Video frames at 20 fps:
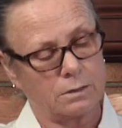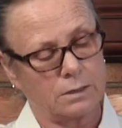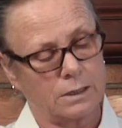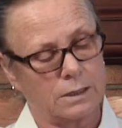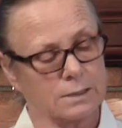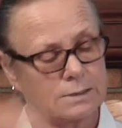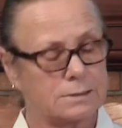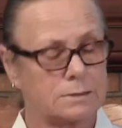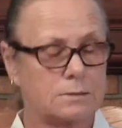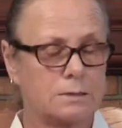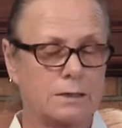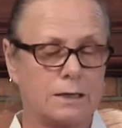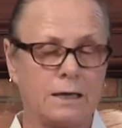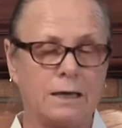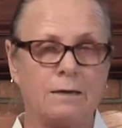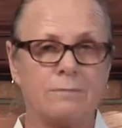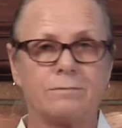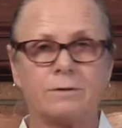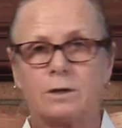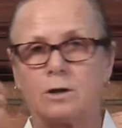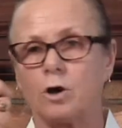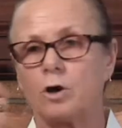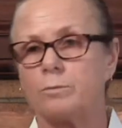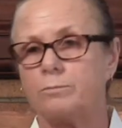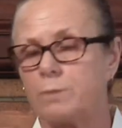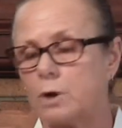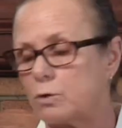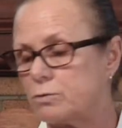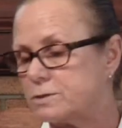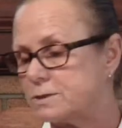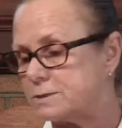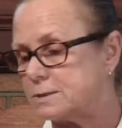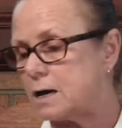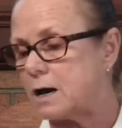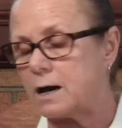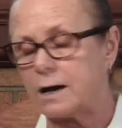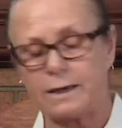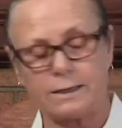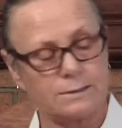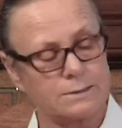is even on both
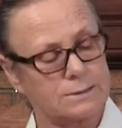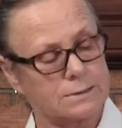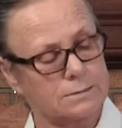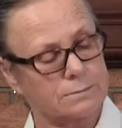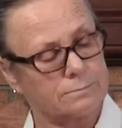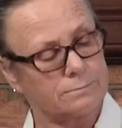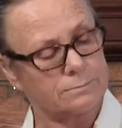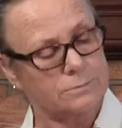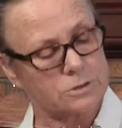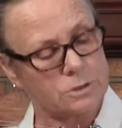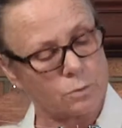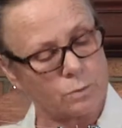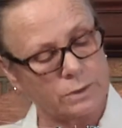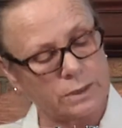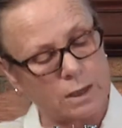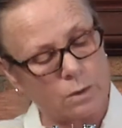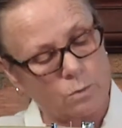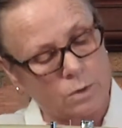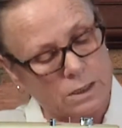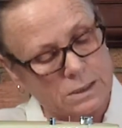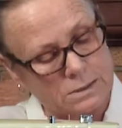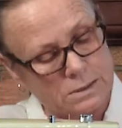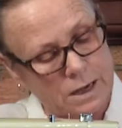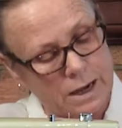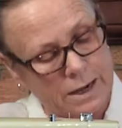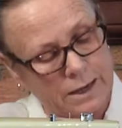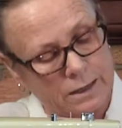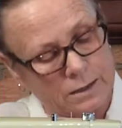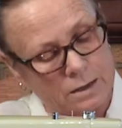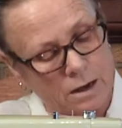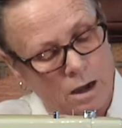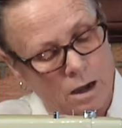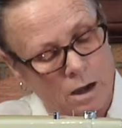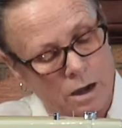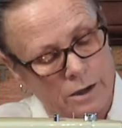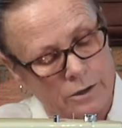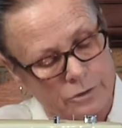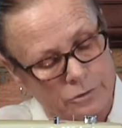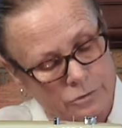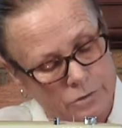sides. So when they want to tie a
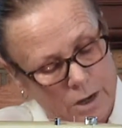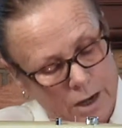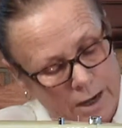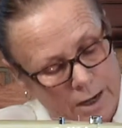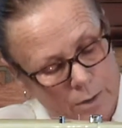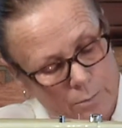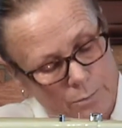knot or tie a